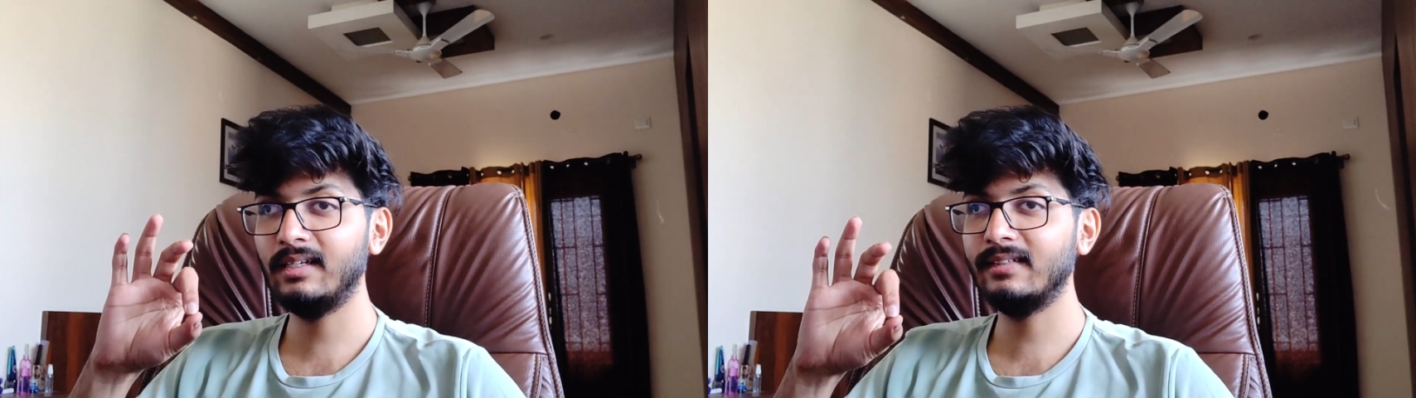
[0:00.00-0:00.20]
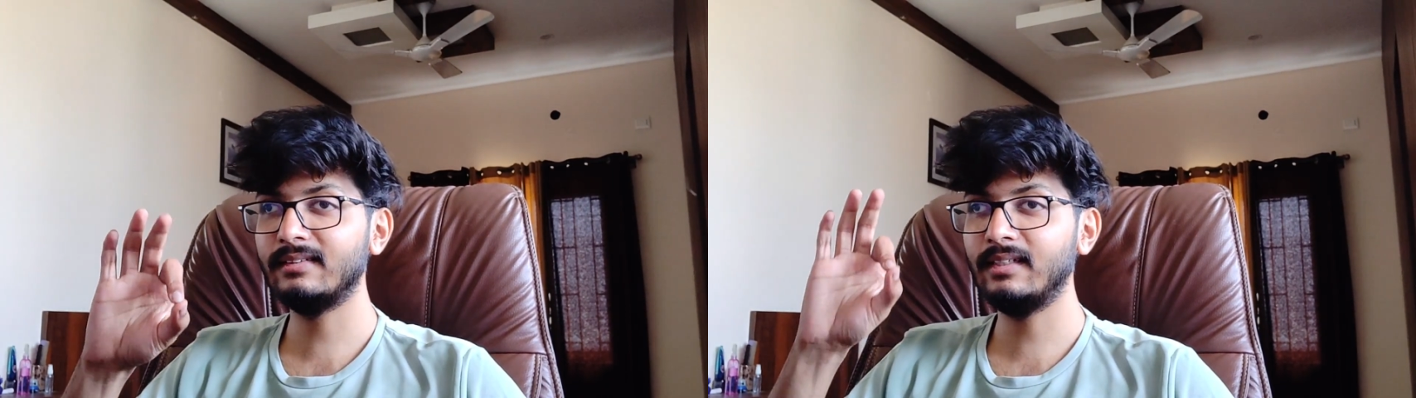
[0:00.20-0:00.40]

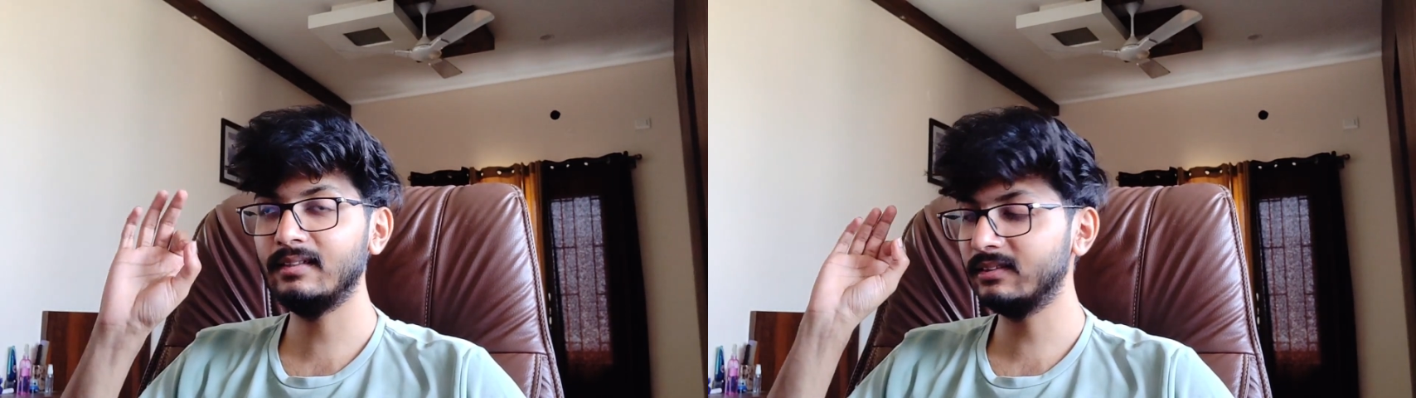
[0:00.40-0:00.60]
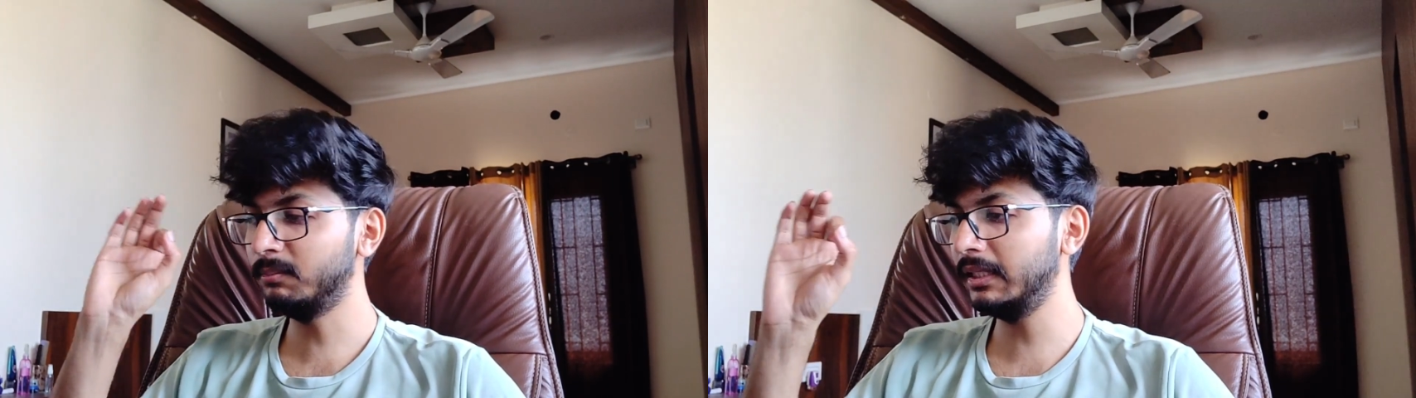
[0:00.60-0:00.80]
nice thing.
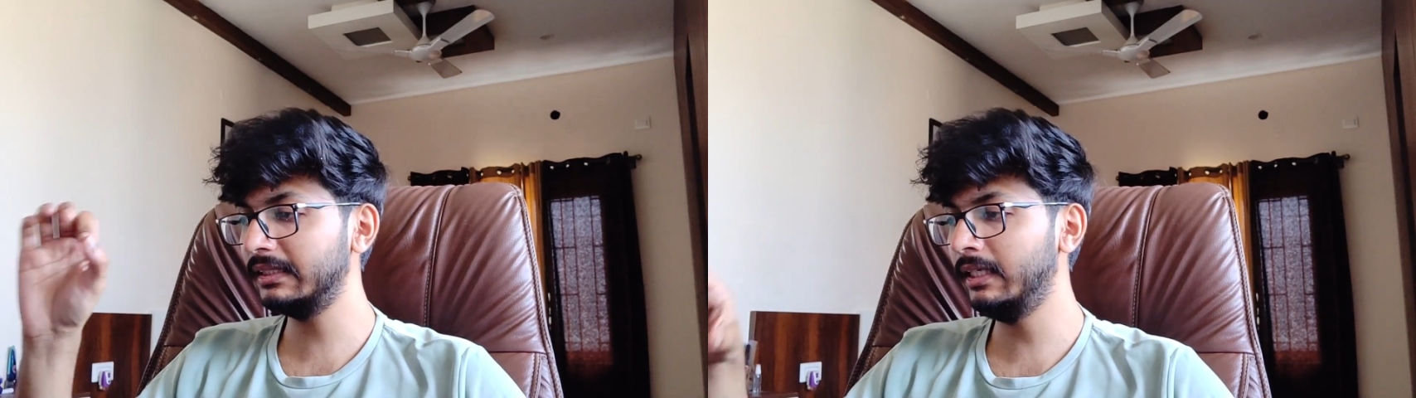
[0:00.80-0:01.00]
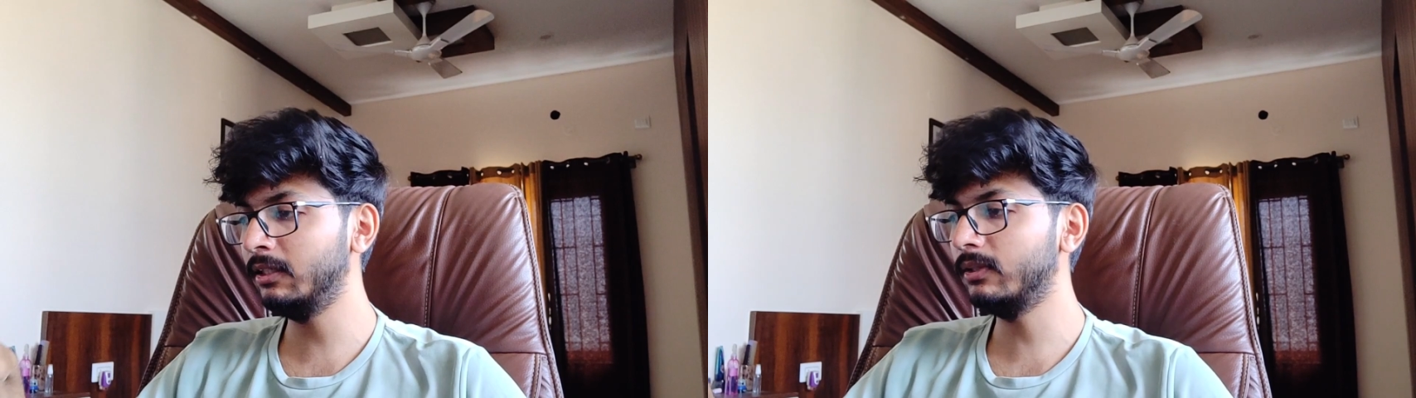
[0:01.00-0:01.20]
It's a
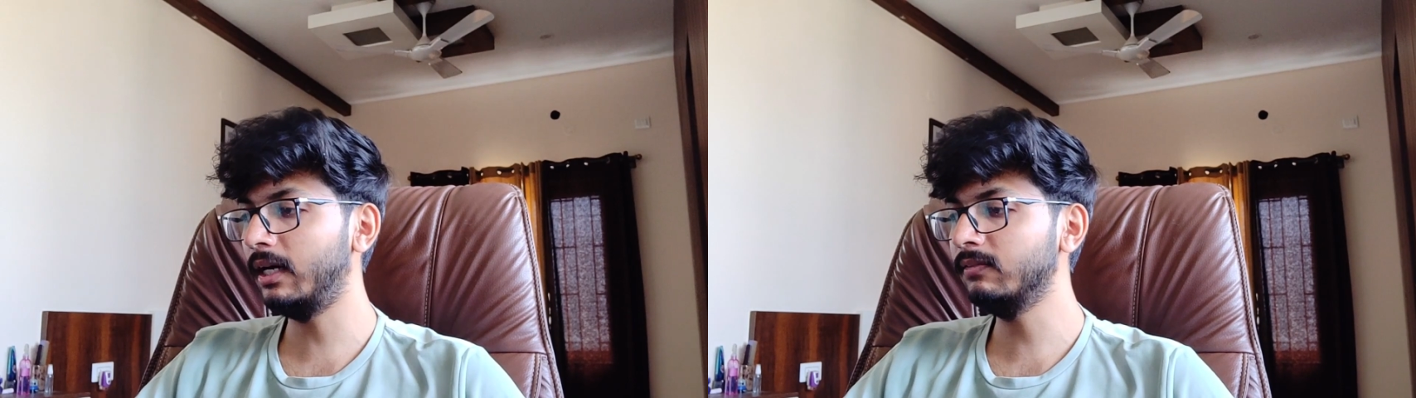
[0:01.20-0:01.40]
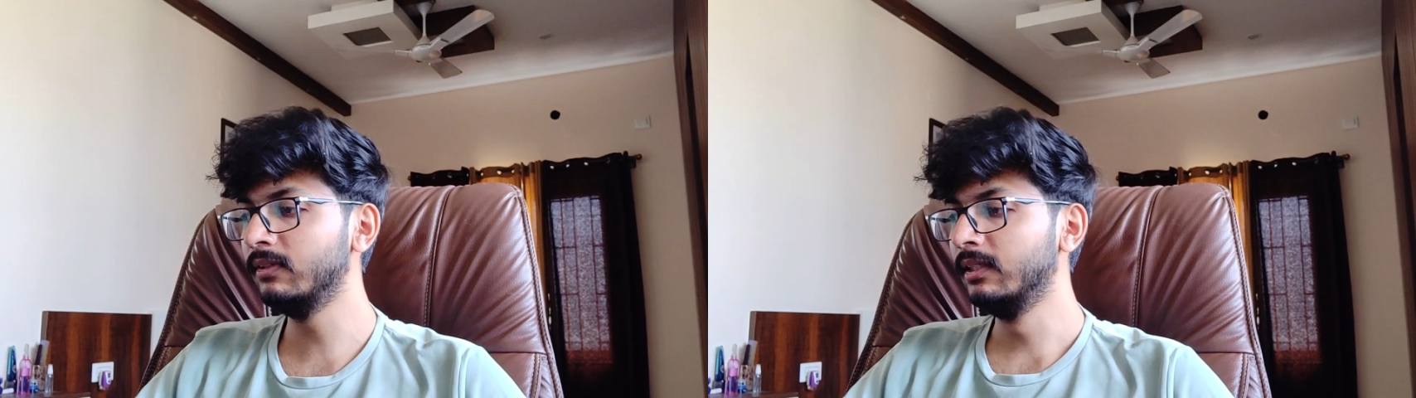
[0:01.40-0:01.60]
must thing to
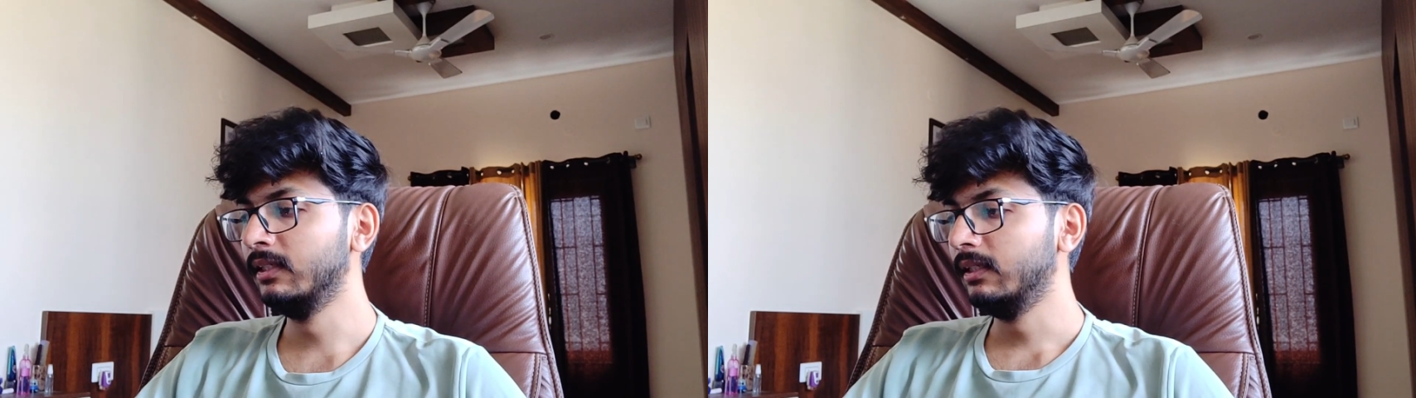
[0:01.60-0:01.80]
have.